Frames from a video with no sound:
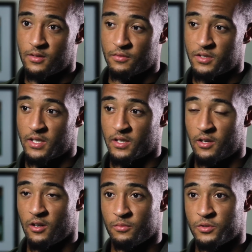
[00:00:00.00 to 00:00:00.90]
obviously, in the
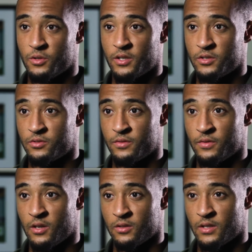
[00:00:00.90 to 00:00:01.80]
club sort of history
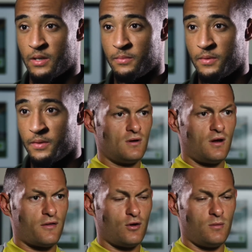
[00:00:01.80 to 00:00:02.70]
for a long time.
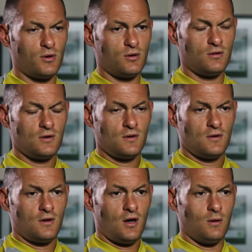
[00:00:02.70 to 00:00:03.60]
I thought about
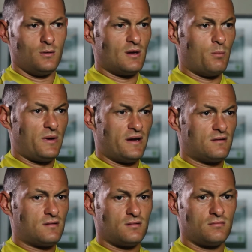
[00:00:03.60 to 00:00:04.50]
how it would
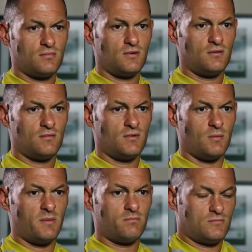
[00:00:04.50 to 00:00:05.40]
impact
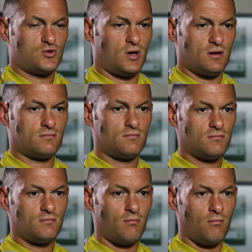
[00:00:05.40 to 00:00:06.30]
the sort of
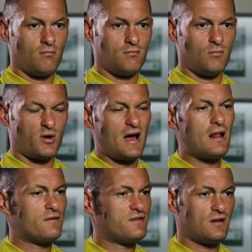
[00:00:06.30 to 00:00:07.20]

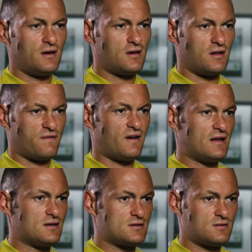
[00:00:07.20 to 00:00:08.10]
morale, if you like, of the
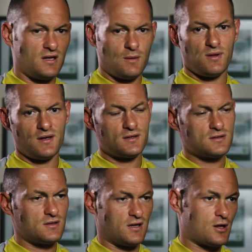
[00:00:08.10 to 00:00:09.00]
fans, of the
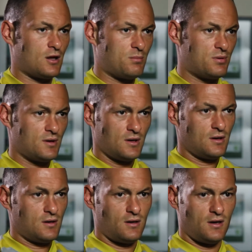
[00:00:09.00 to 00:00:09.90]
players, of the club.
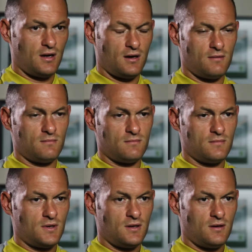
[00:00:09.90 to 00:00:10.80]

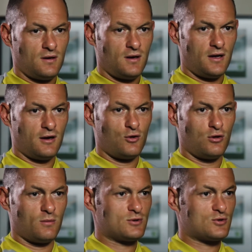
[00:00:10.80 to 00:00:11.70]
And I
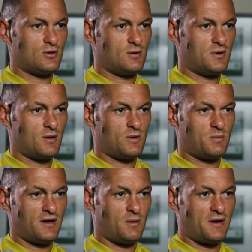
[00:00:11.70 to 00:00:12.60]
knew there was going to be a wee
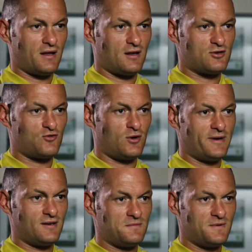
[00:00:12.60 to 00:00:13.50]
bit of backlash
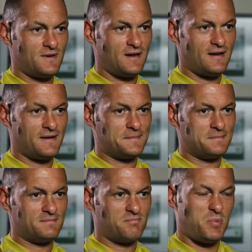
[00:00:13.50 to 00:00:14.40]
from
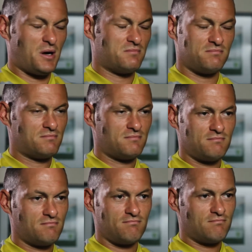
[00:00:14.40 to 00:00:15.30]
it. But
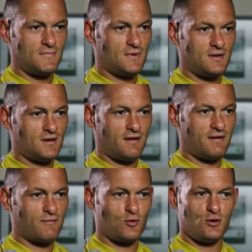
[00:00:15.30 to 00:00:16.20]

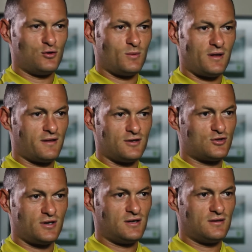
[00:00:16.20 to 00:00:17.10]
I've got to do what I
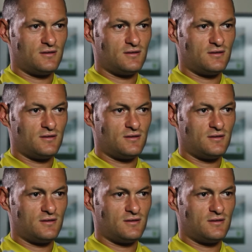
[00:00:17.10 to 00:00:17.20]
think's right.